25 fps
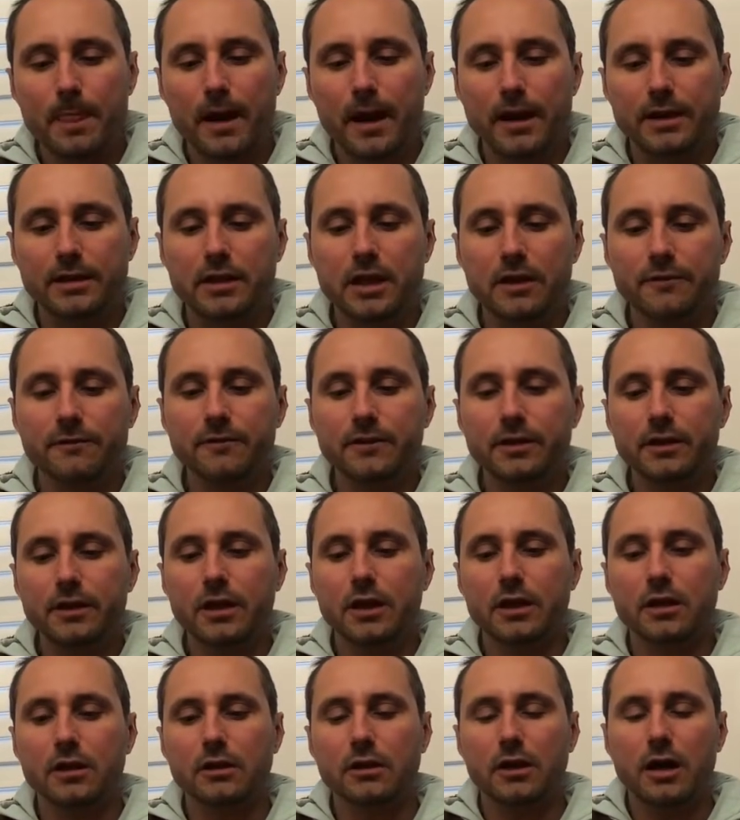I definitely
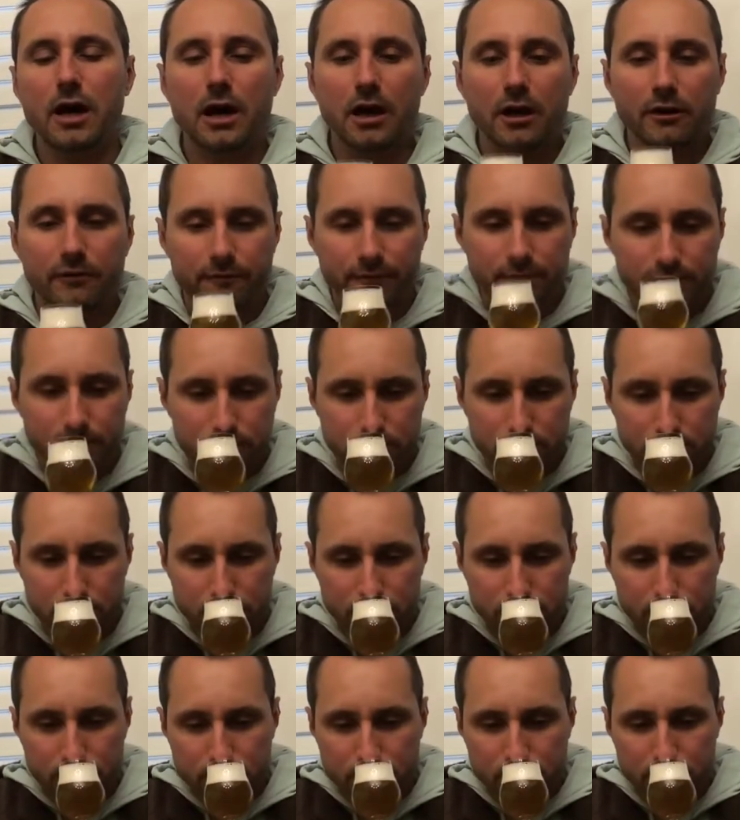get a lot of
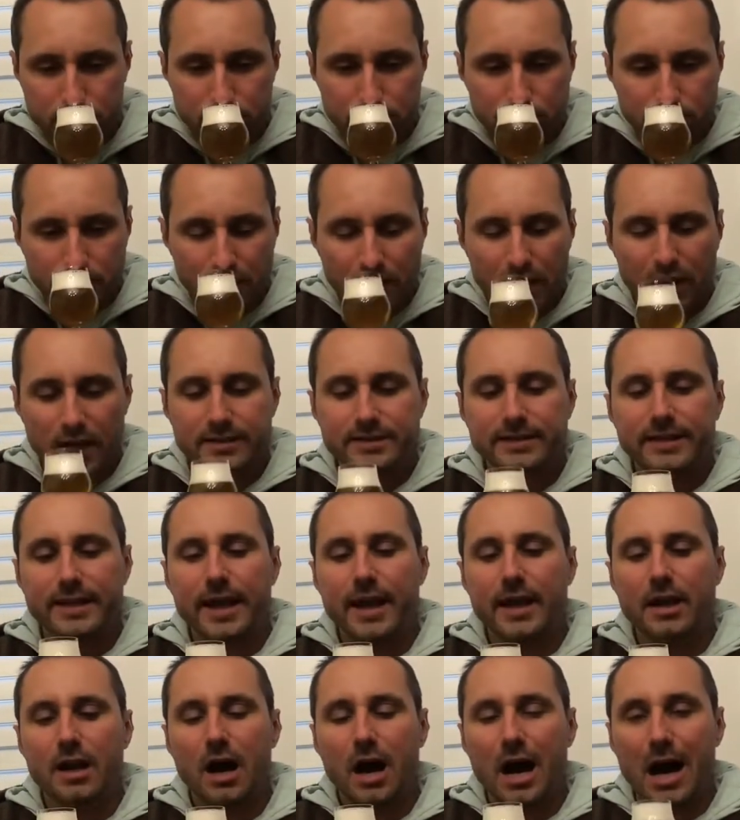
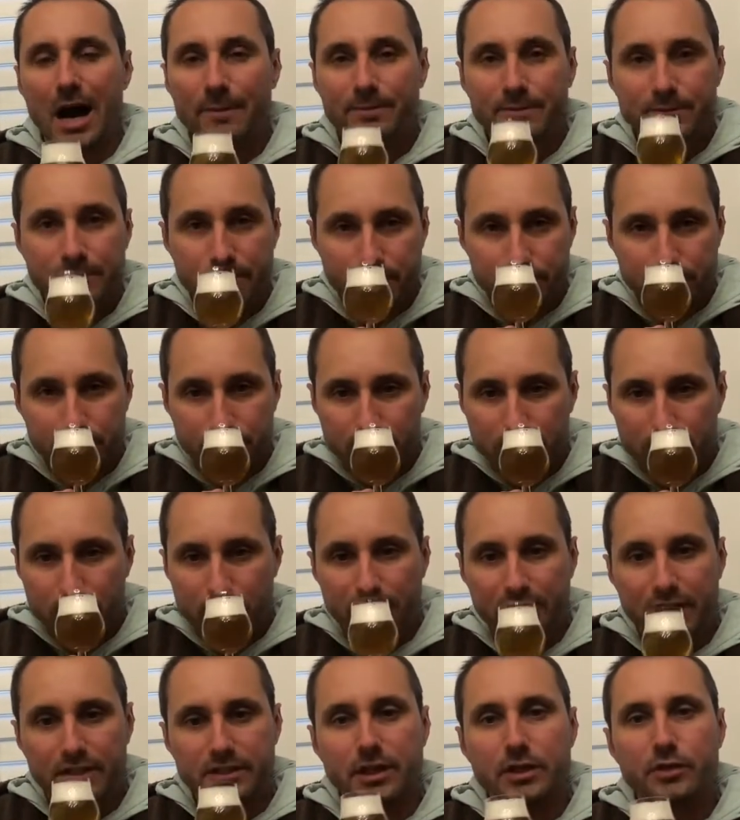Cascade hops
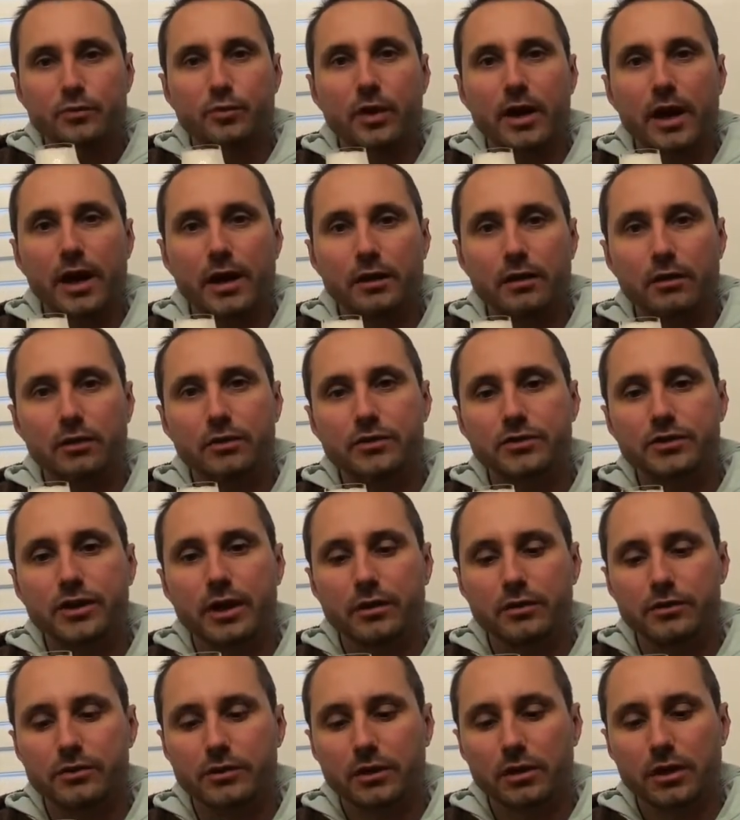because that's what I used. I
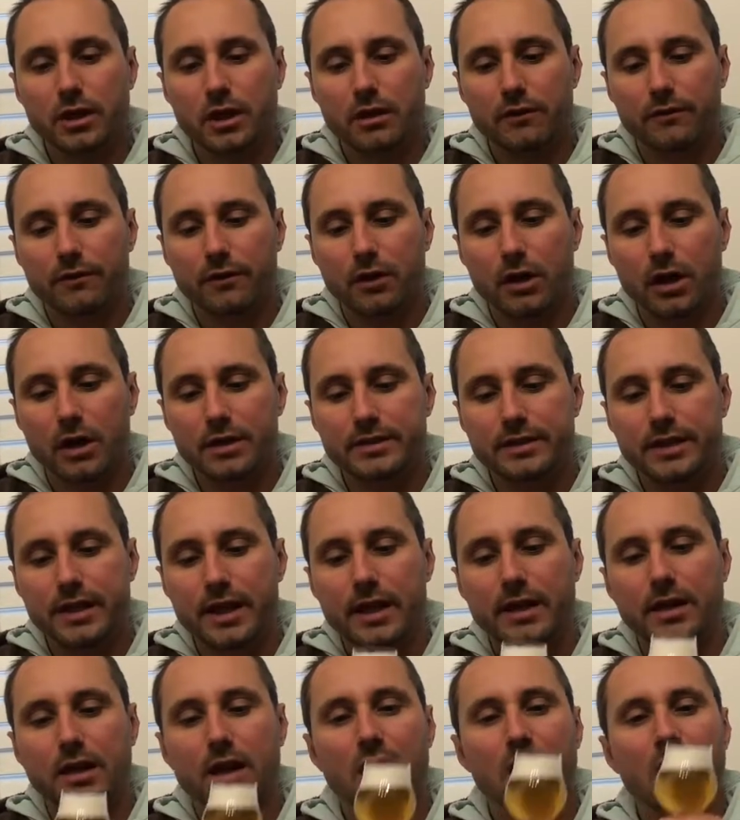used a lot of
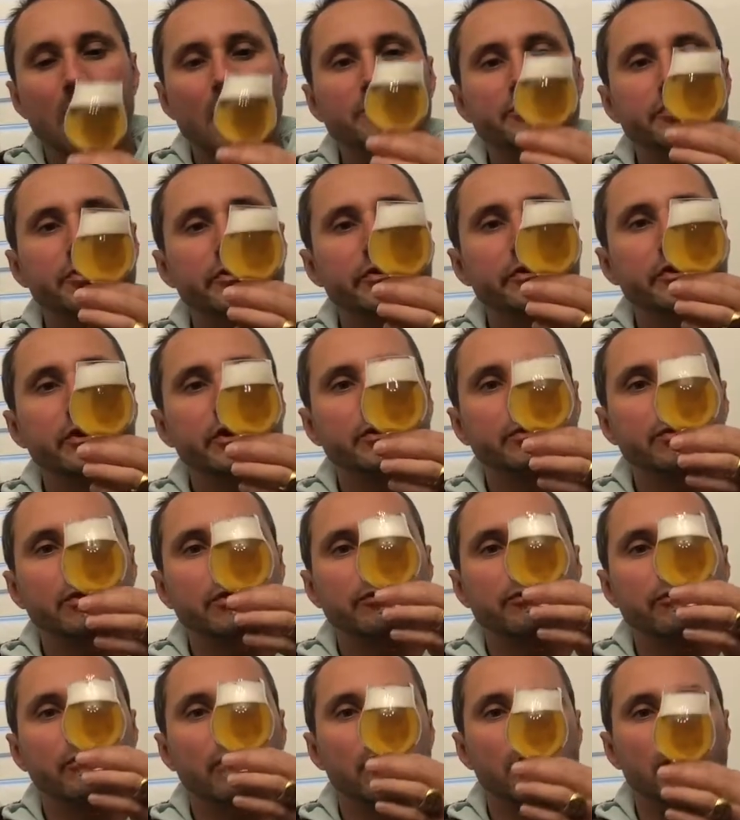Cascade hops in this one
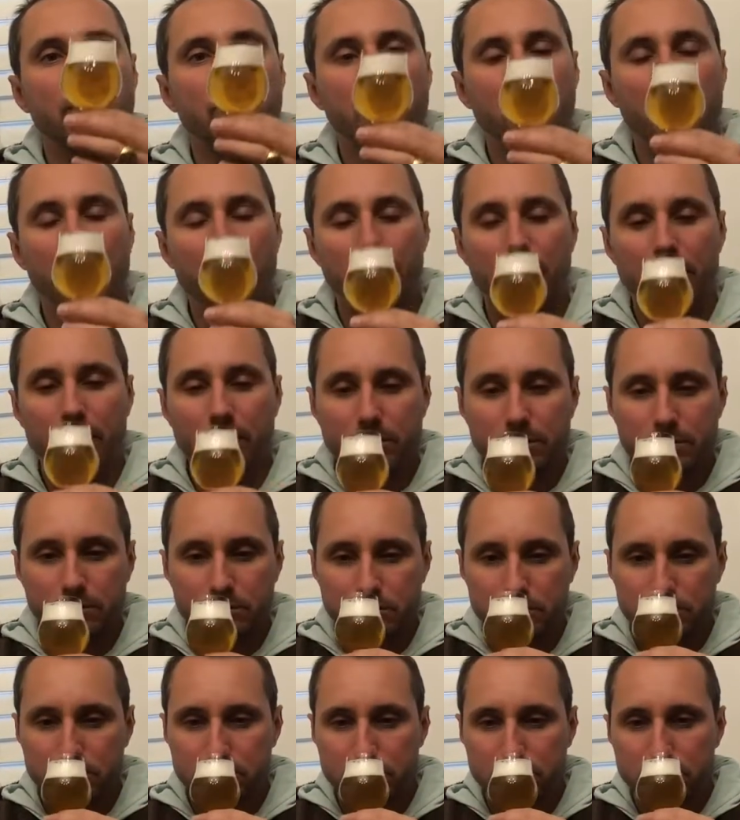for aroma.
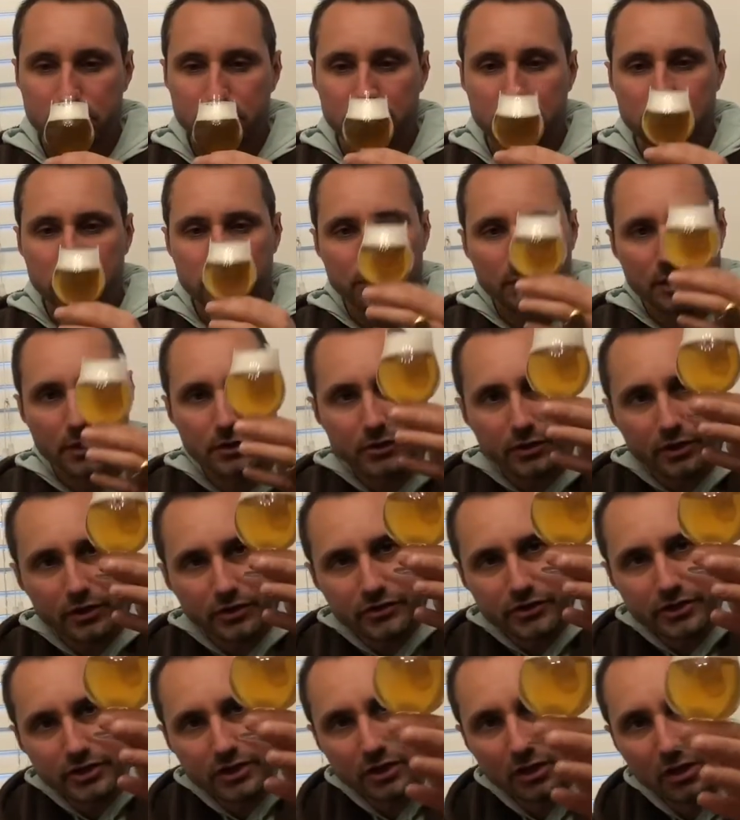As you can
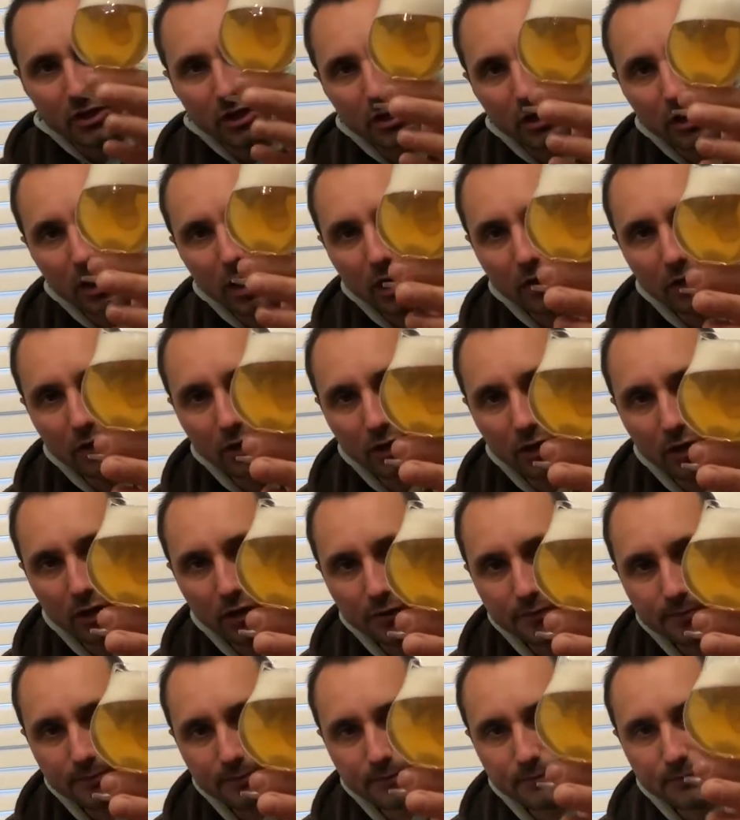see, the
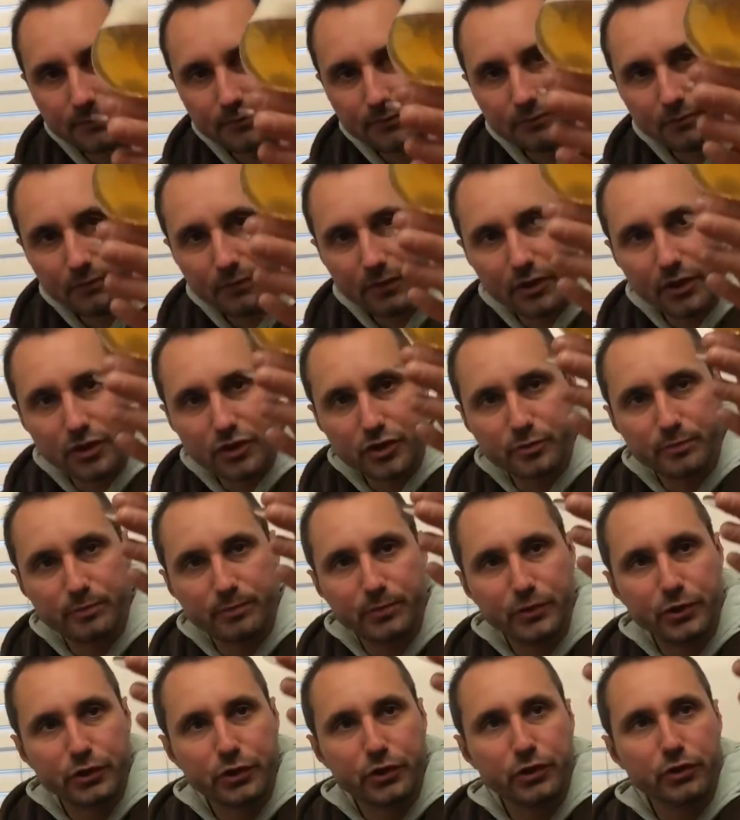color is
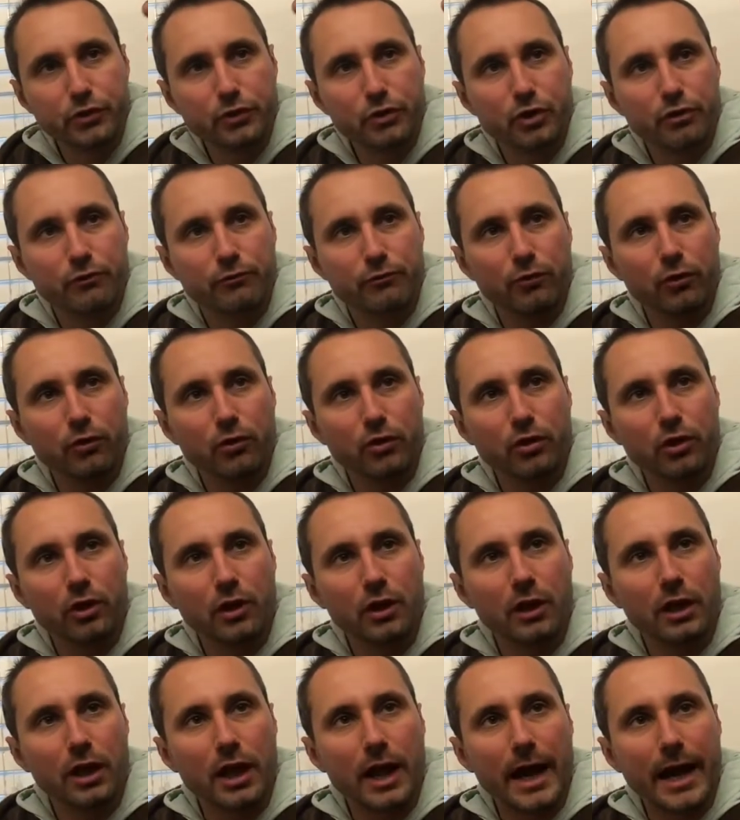beautiful,
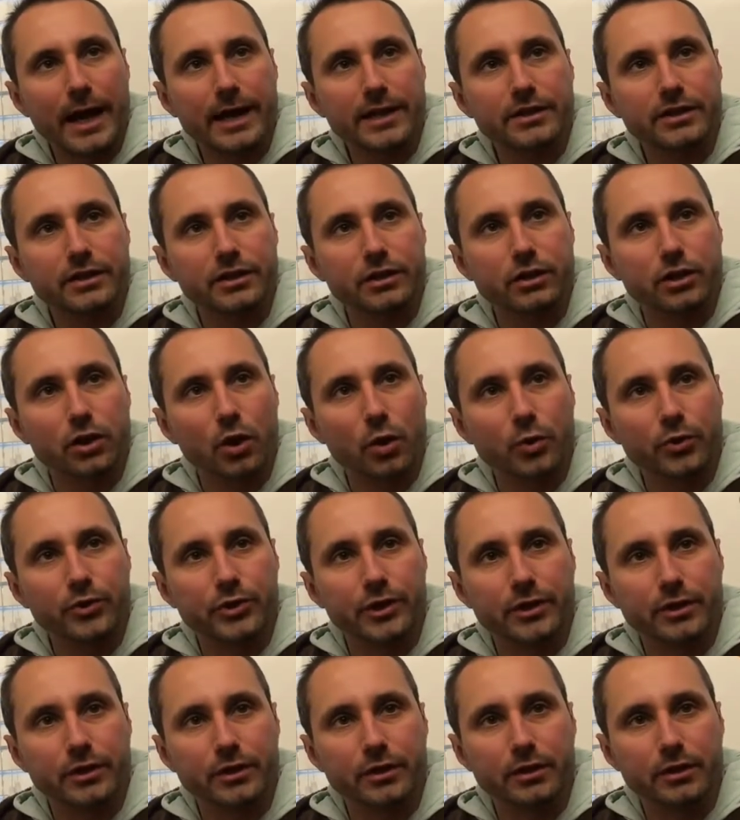light
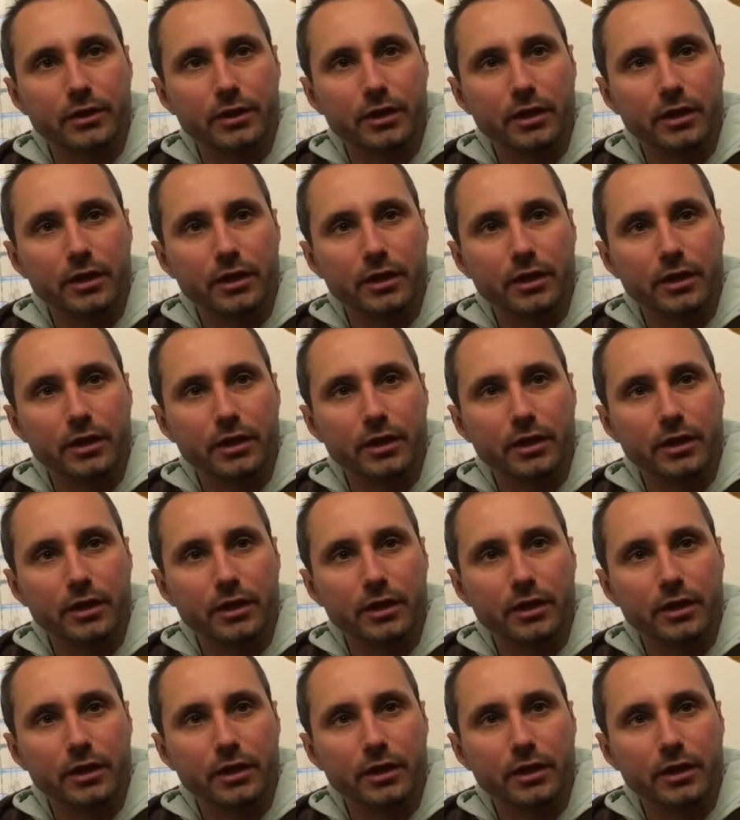golden.